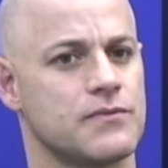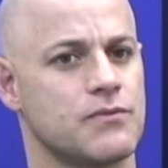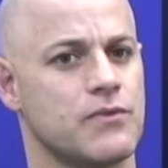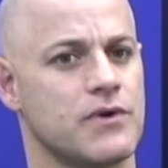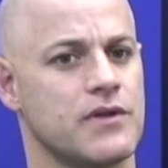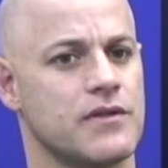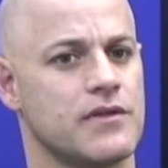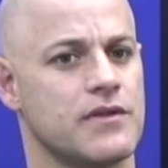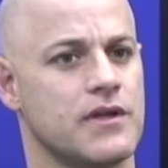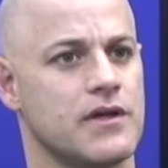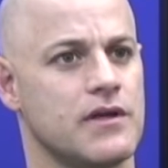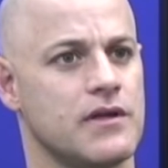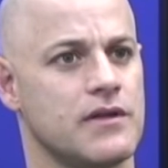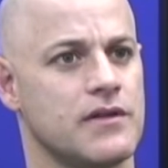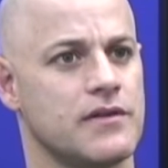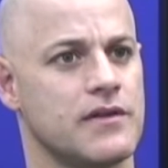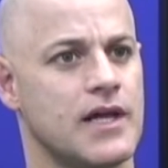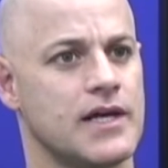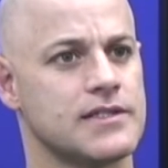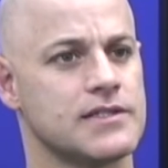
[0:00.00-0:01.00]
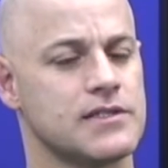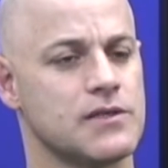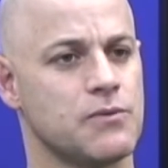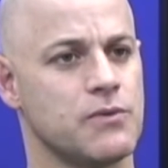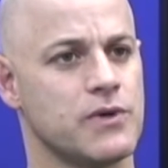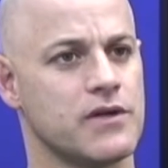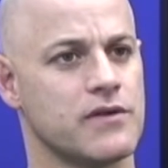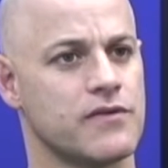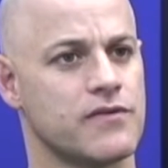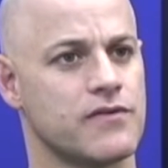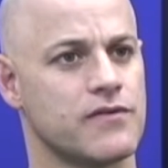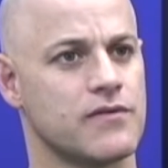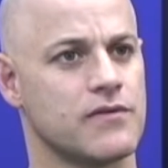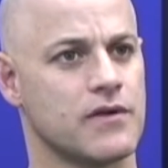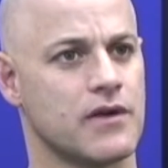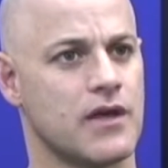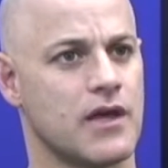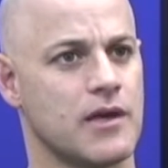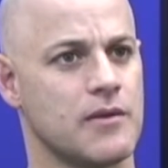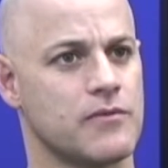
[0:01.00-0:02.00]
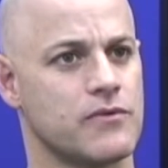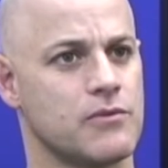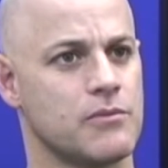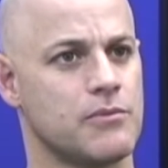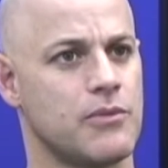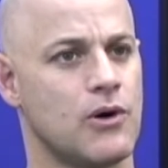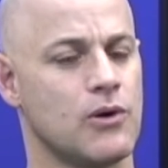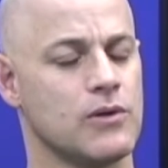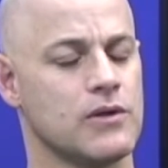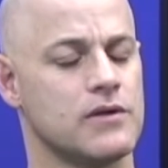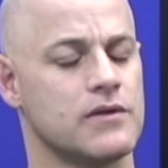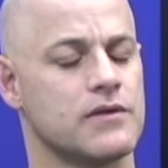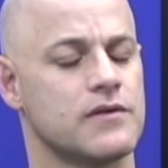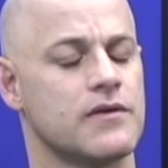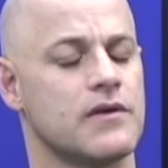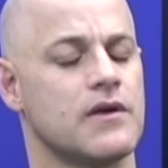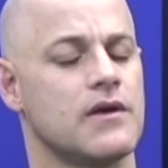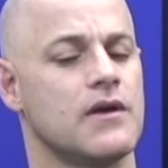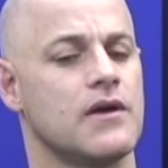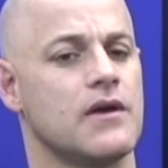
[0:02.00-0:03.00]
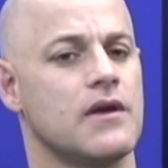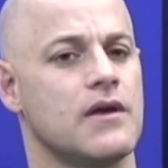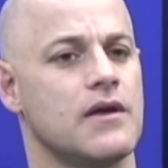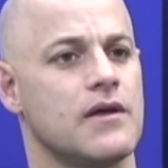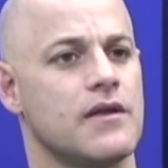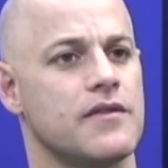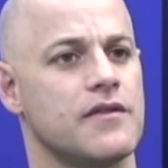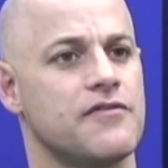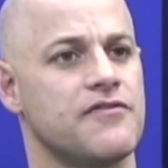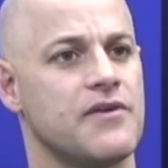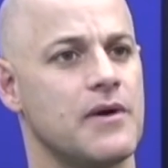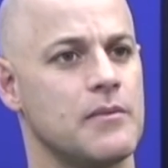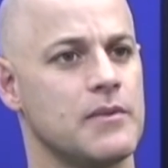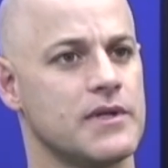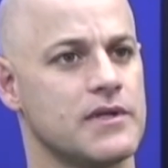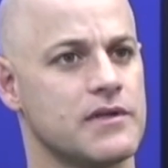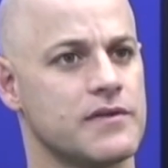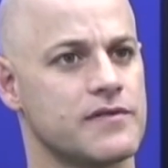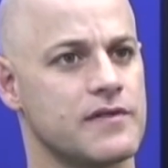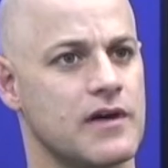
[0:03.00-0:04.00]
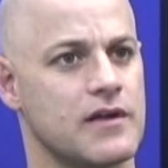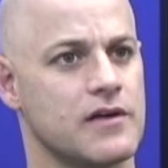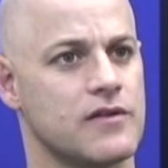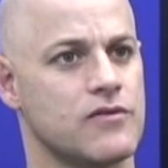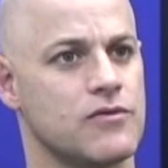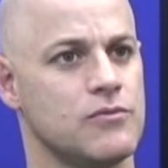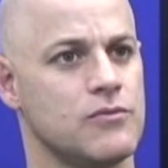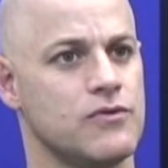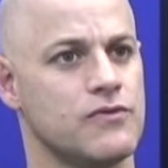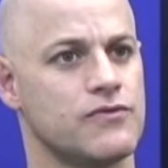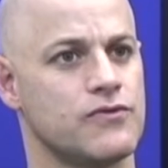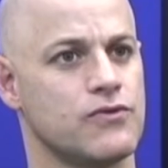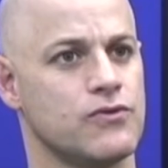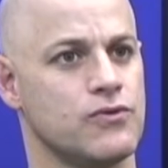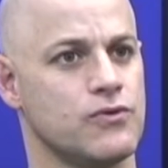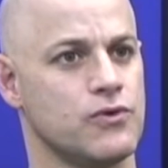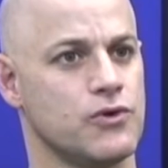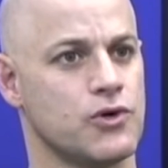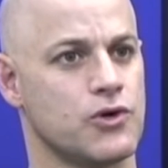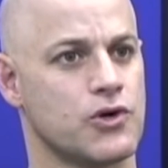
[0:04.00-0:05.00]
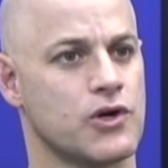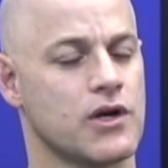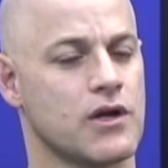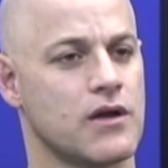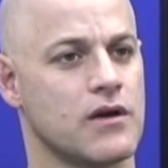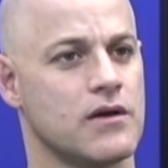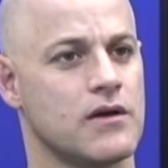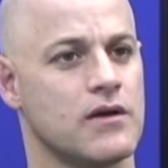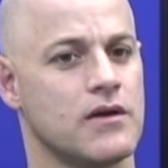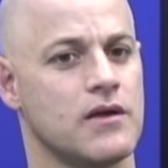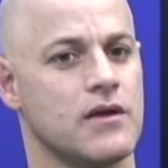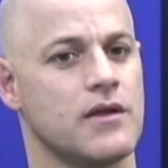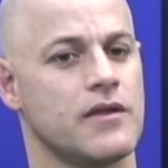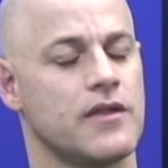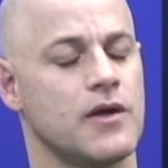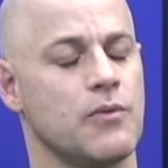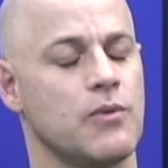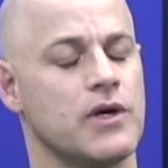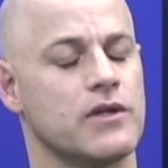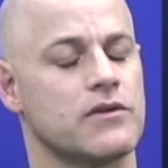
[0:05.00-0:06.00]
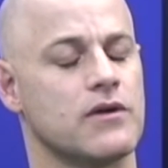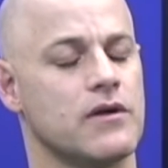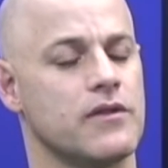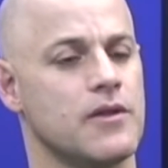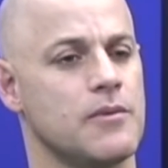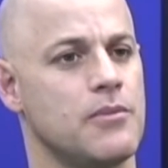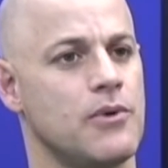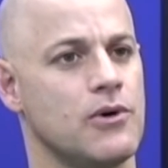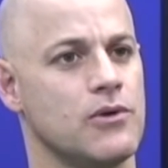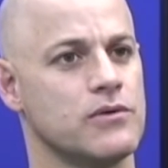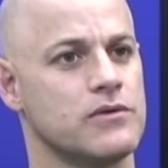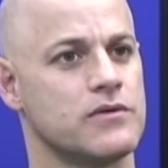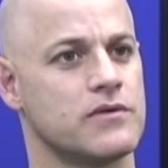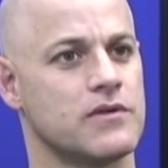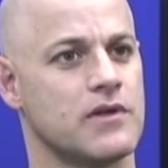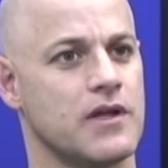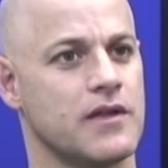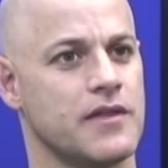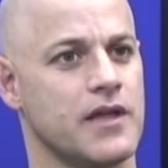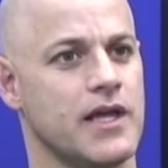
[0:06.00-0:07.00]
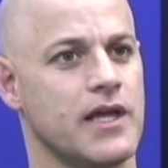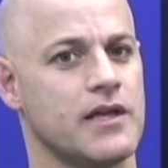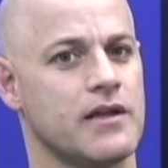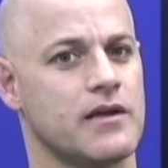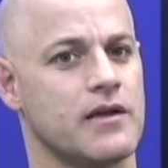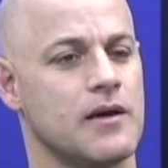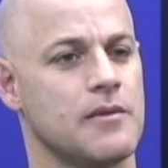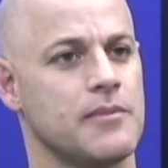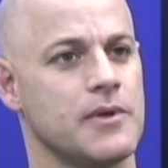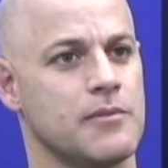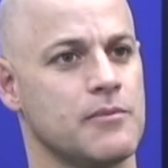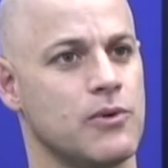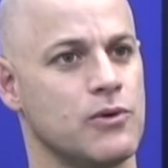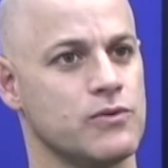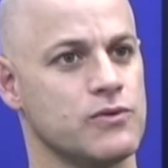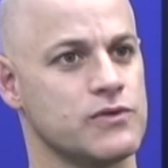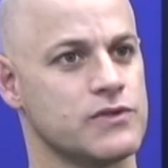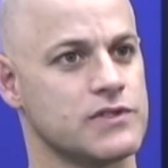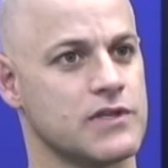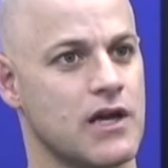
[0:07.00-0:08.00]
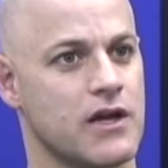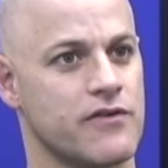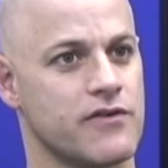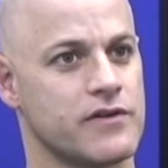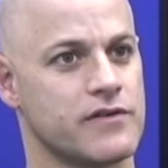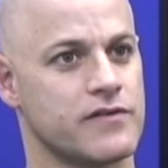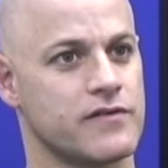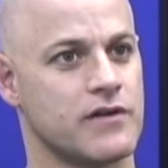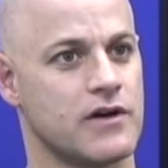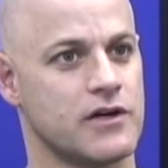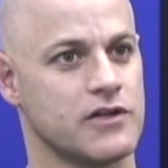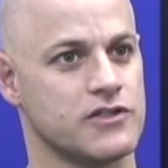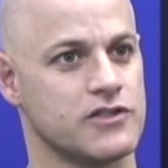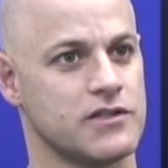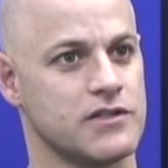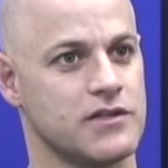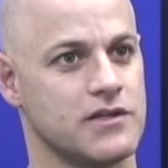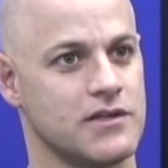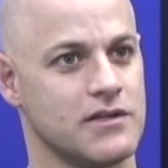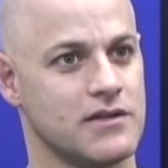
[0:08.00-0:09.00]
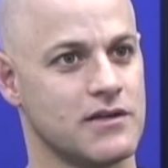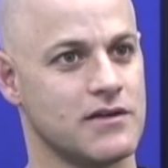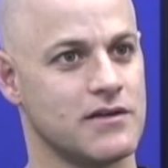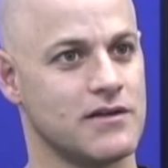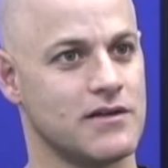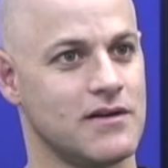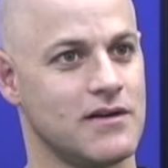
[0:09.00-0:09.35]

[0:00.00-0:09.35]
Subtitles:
when the Nazi winds came to Poland, the family decided to move to New York. They went on the boat, and they ended up in Buenos Aires, Argentina.